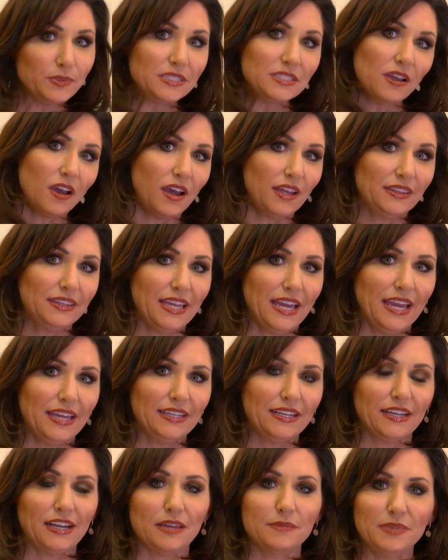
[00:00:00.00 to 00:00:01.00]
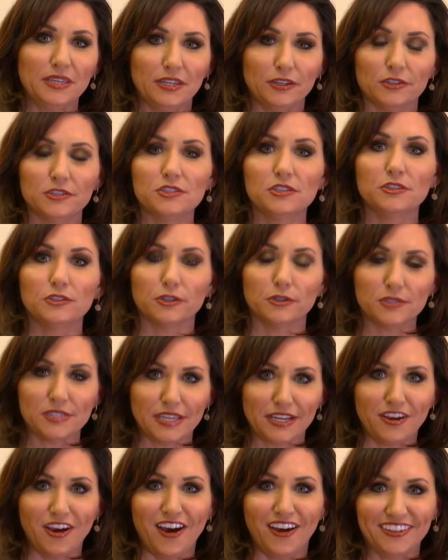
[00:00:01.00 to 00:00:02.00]
been taught that, and I'm here as a
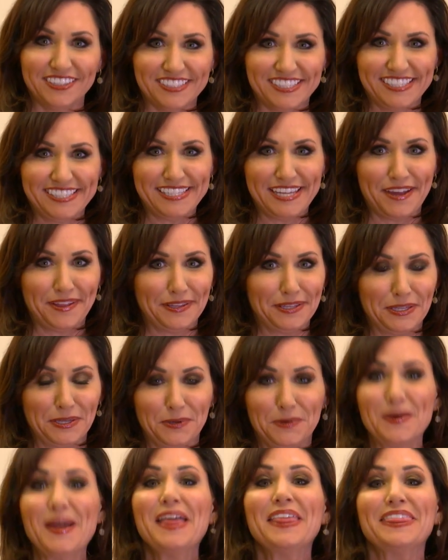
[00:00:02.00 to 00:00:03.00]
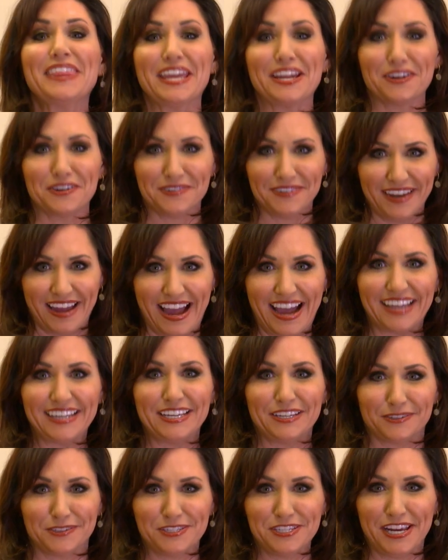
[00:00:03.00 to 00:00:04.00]
neuropsychologist telling you they are
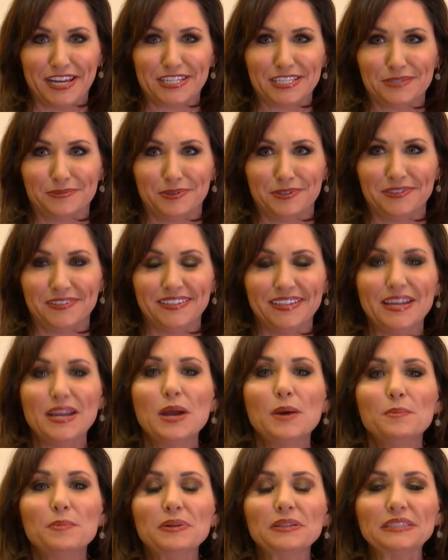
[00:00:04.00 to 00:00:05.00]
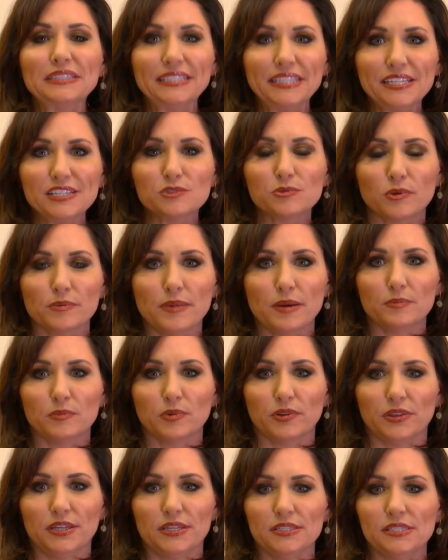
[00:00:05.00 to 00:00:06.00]
not interchangeable. Please
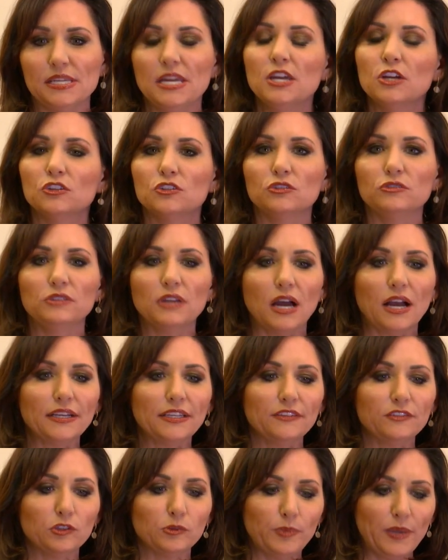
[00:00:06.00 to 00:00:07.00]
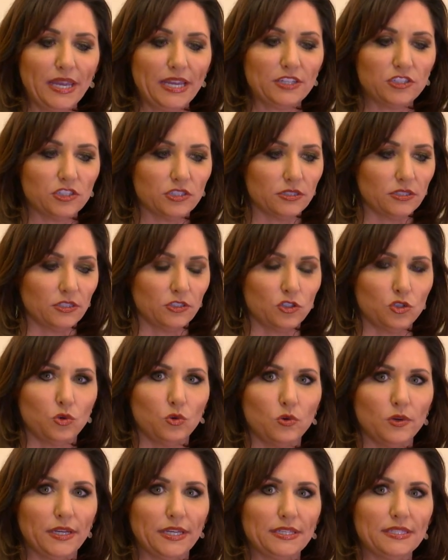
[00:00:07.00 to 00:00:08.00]
remember this. Do not give your patients a
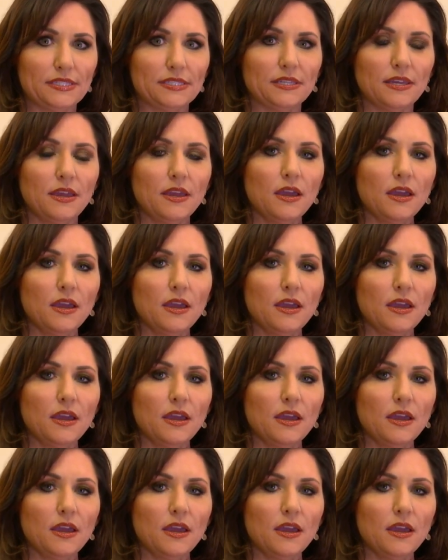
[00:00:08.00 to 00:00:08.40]
choice